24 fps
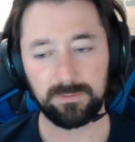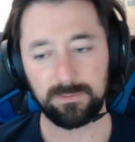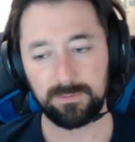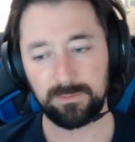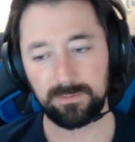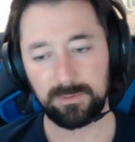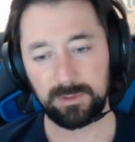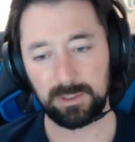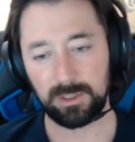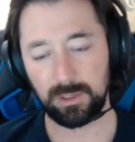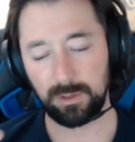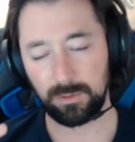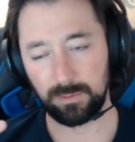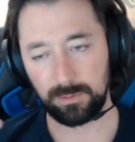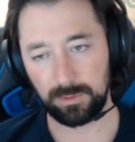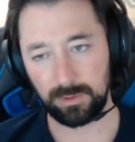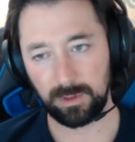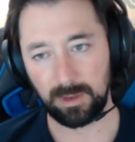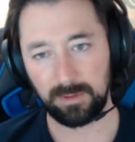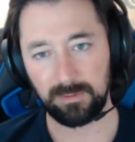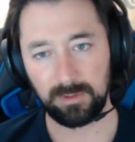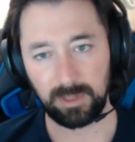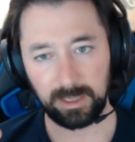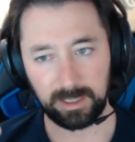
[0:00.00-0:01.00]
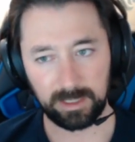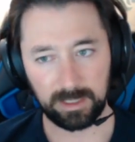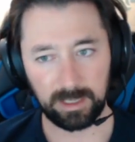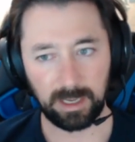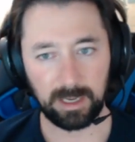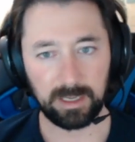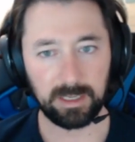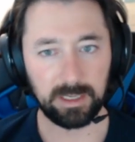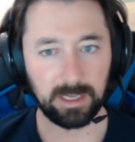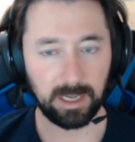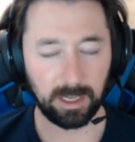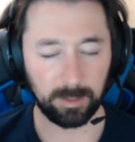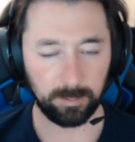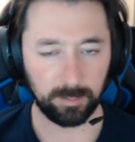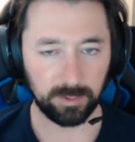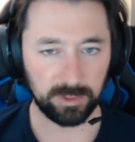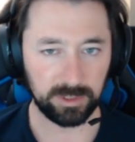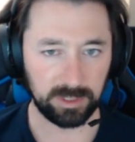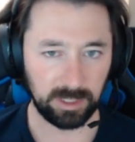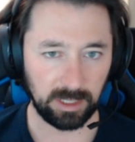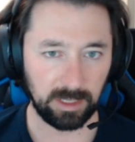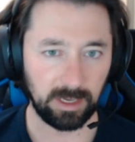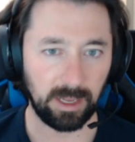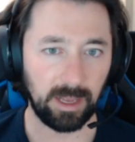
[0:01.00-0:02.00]
you have like
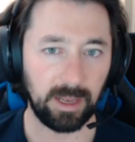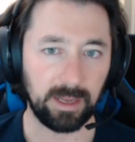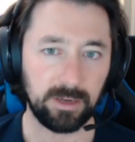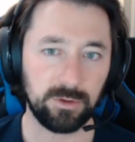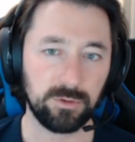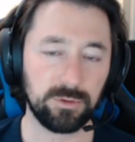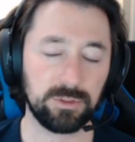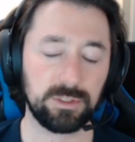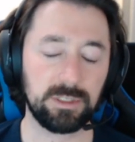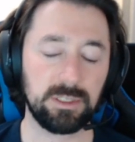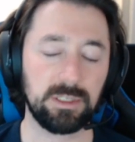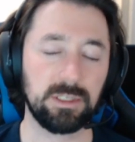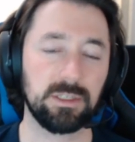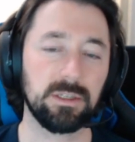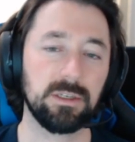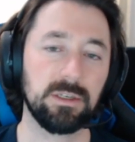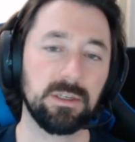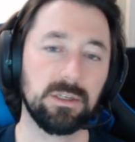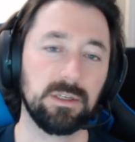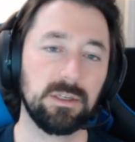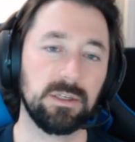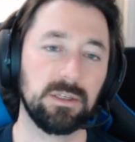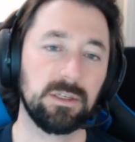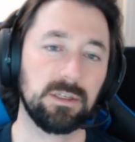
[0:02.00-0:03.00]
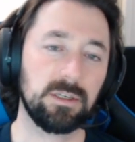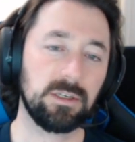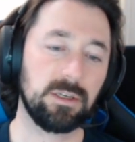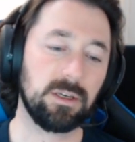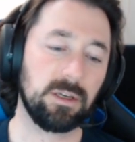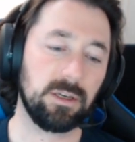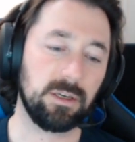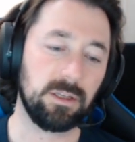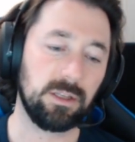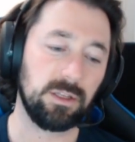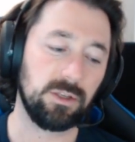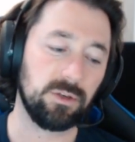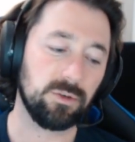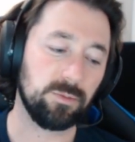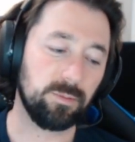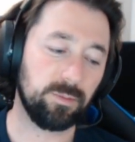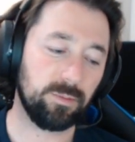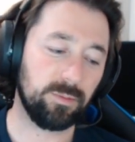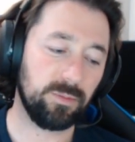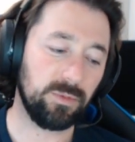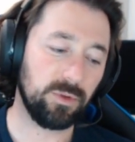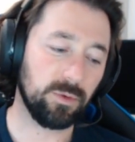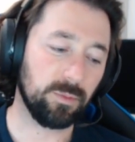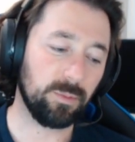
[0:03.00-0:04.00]
99% accuracy, that
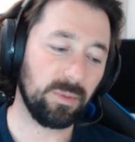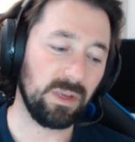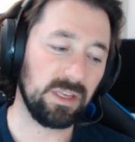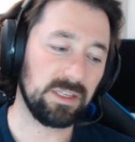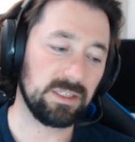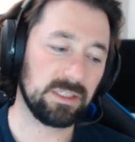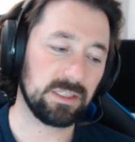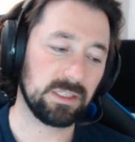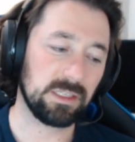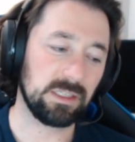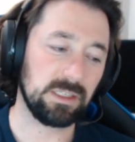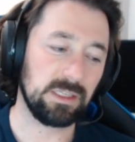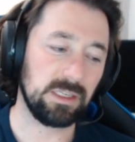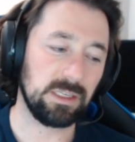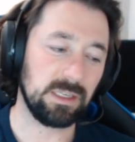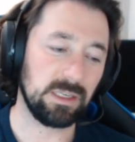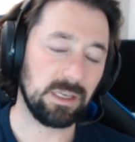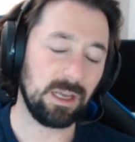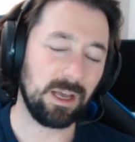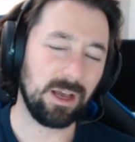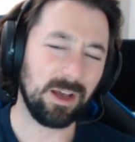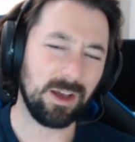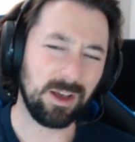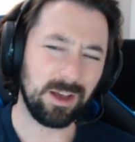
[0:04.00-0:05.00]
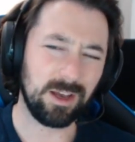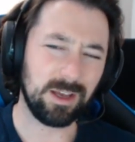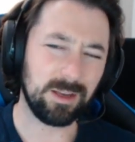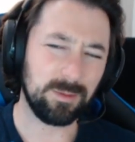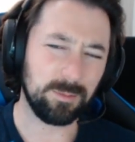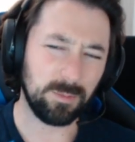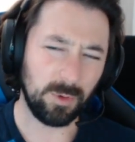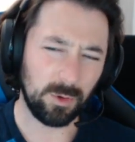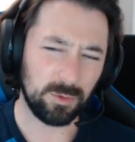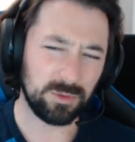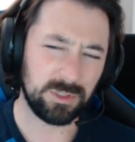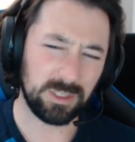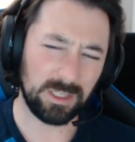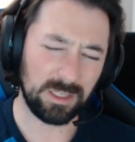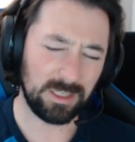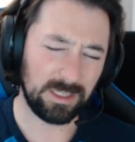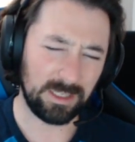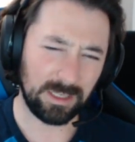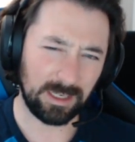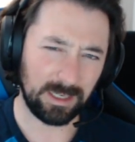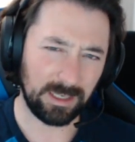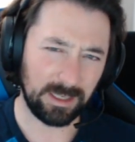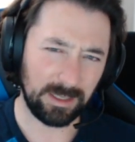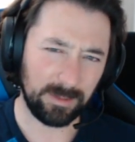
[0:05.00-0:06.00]
you're basically on most of the
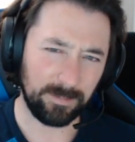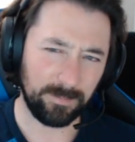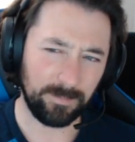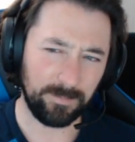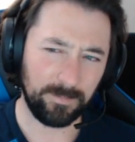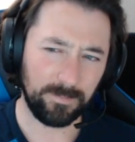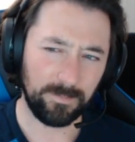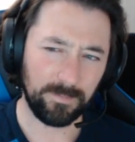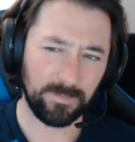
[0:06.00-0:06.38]
time,